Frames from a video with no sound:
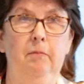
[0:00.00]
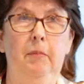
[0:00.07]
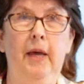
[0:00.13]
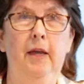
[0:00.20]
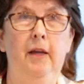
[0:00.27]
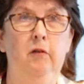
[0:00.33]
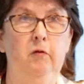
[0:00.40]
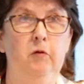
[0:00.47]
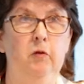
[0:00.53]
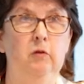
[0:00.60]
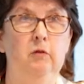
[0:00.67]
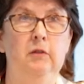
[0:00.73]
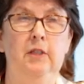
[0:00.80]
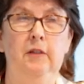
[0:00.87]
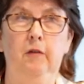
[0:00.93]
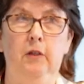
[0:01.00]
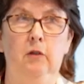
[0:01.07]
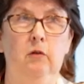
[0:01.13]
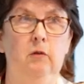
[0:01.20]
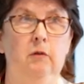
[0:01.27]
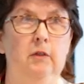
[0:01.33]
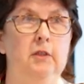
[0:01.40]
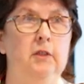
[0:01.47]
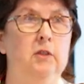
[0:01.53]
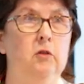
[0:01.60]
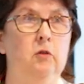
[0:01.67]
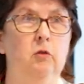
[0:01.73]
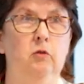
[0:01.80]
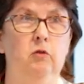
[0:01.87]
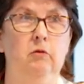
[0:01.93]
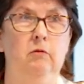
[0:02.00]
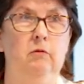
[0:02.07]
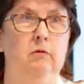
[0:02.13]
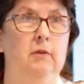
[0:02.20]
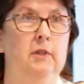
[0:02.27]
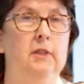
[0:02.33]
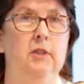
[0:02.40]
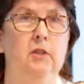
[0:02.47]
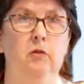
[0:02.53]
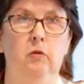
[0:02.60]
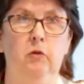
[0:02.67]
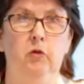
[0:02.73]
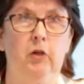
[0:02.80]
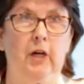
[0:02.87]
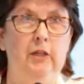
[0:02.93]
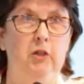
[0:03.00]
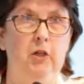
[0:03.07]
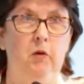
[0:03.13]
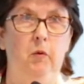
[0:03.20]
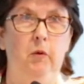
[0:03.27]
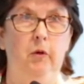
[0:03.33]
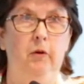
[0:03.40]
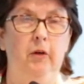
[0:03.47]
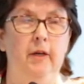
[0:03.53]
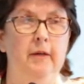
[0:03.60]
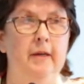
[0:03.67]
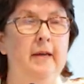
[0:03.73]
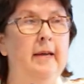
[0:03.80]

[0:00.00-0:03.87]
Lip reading: Painful, difficult, this is all tragic work.